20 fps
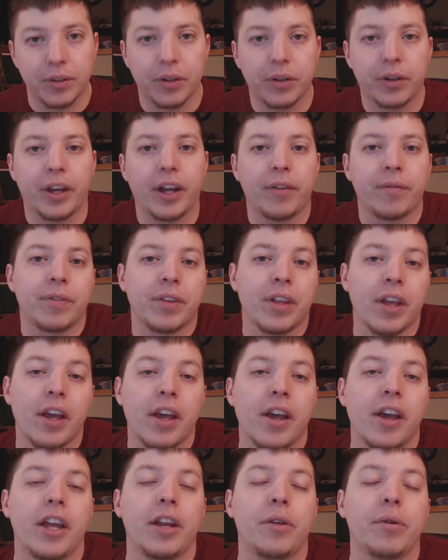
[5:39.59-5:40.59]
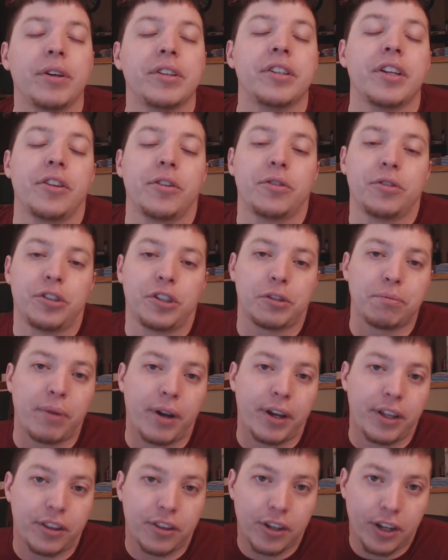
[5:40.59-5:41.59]
okay? Anyways, those are just
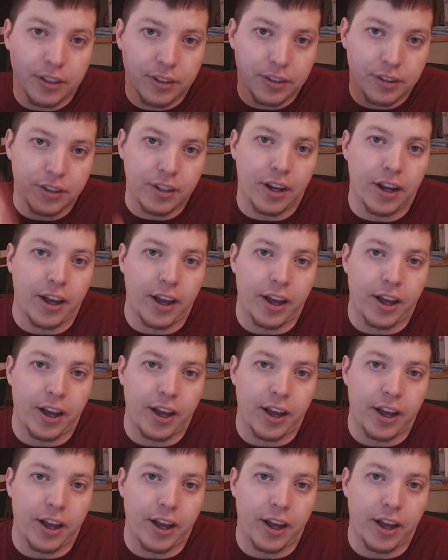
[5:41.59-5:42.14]
my thoughts.